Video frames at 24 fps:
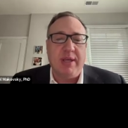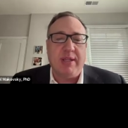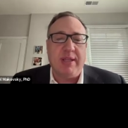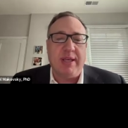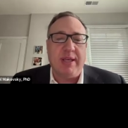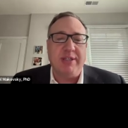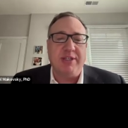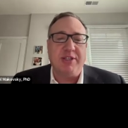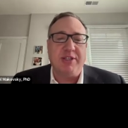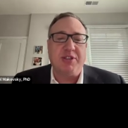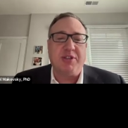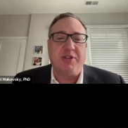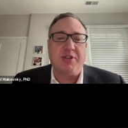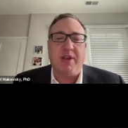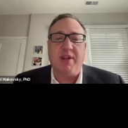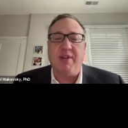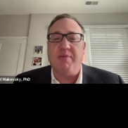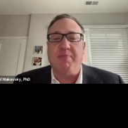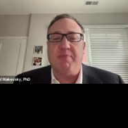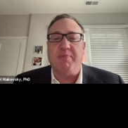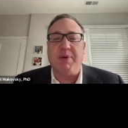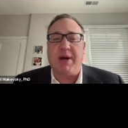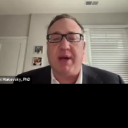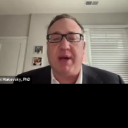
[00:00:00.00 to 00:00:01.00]

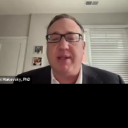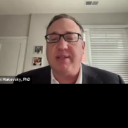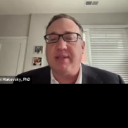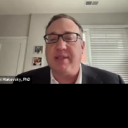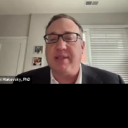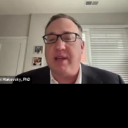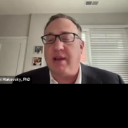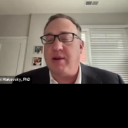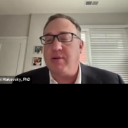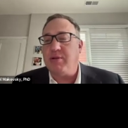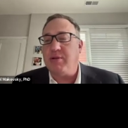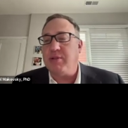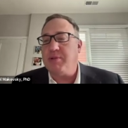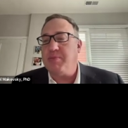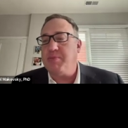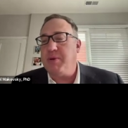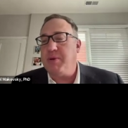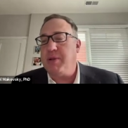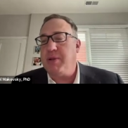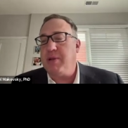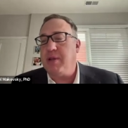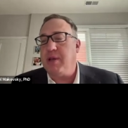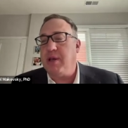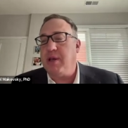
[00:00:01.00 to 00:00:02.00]
legislative bodies.
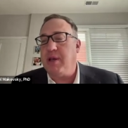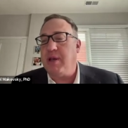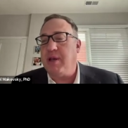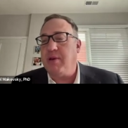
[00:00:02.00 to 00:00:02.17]
Congressman,